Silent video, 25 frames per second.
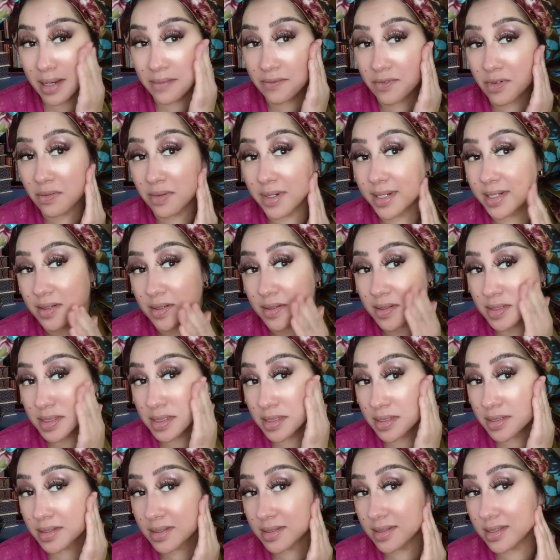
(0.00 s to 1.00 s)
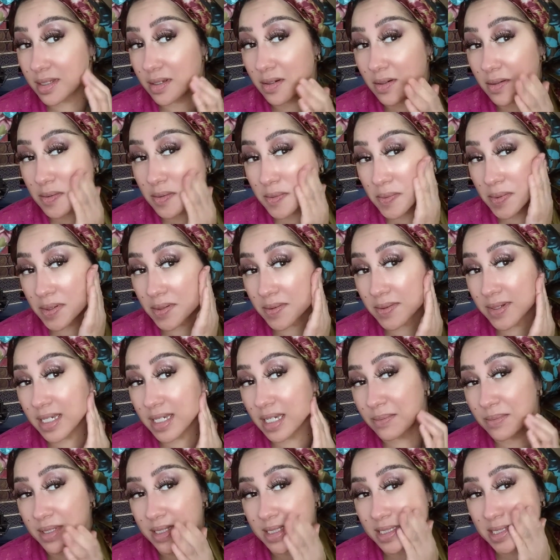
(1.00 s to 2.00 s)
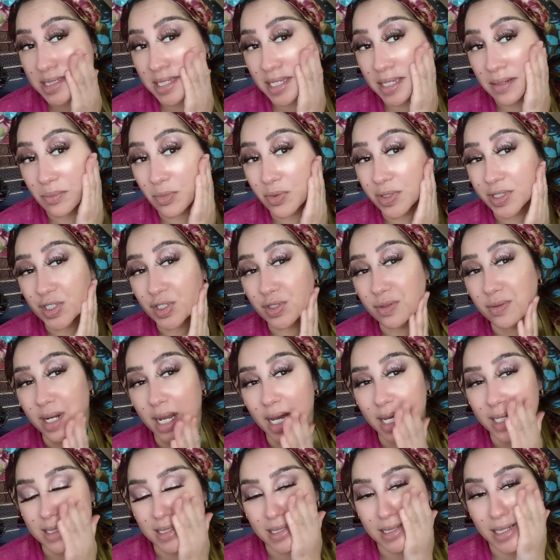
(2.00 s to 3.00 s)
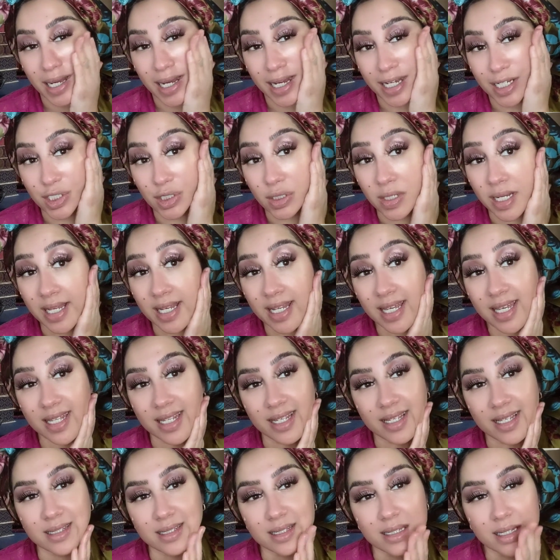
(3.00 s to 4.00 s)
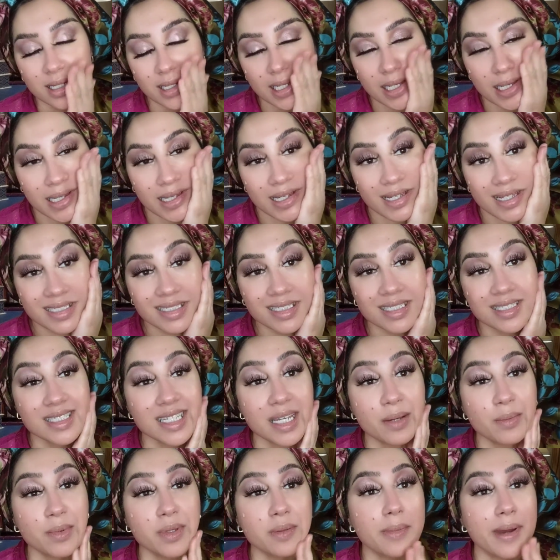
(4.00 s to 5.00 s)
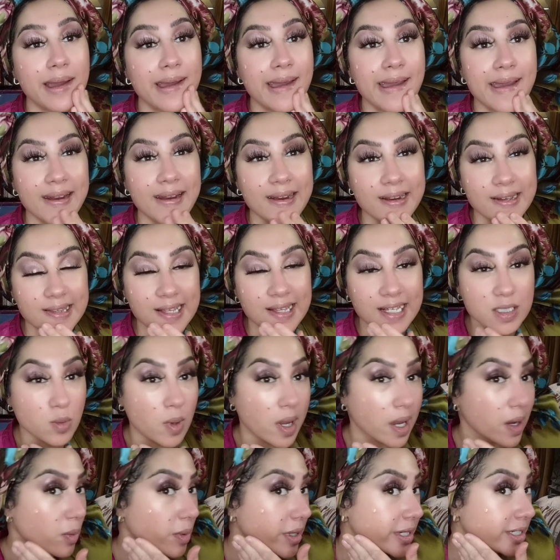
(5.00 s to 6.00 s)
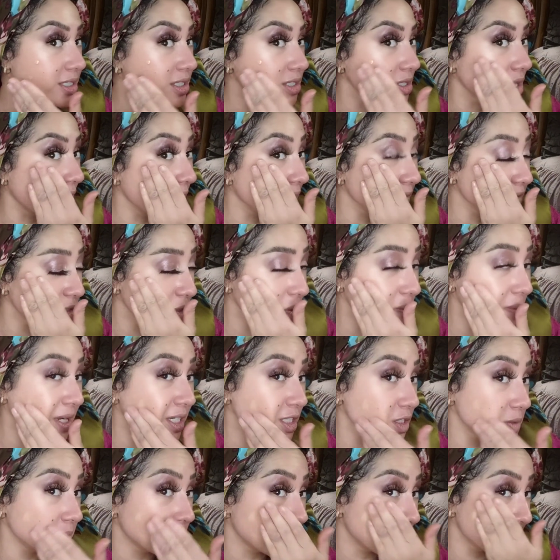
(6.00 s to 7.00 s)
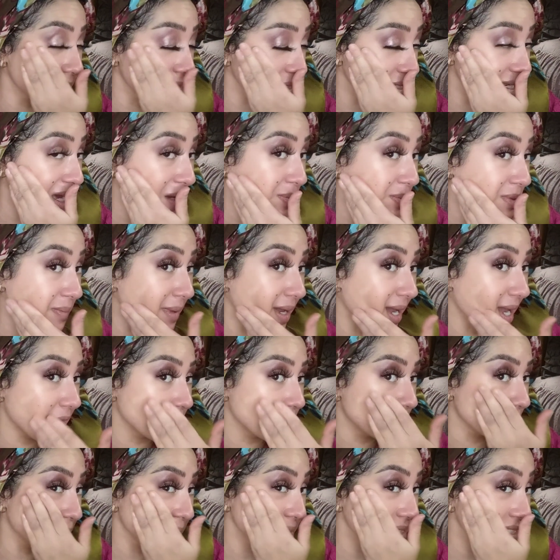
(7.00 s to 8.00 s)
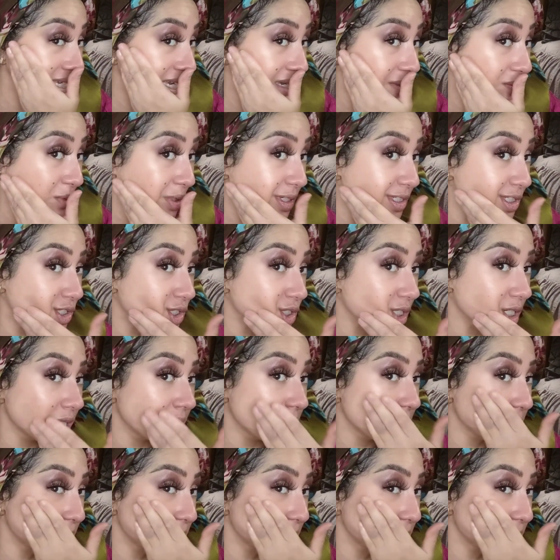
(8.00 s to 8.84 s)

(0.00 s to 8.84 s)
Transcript: for wrinkles. So, we're going to keep the skin moisturized and hydrated. And it's the same with my hair. That's why I wear a scarf so much, because it helps my hair to retain moisture.